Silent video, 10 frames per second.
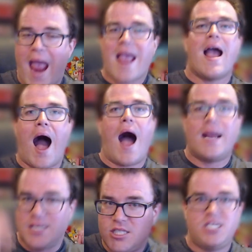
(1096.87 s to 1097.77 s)

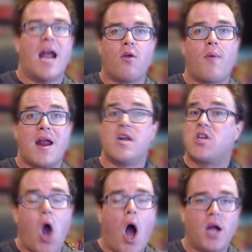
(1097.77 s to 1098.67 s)
AI
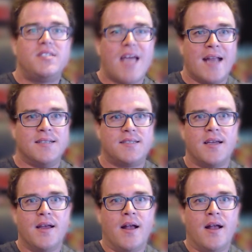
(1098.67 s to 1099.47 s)
generated content.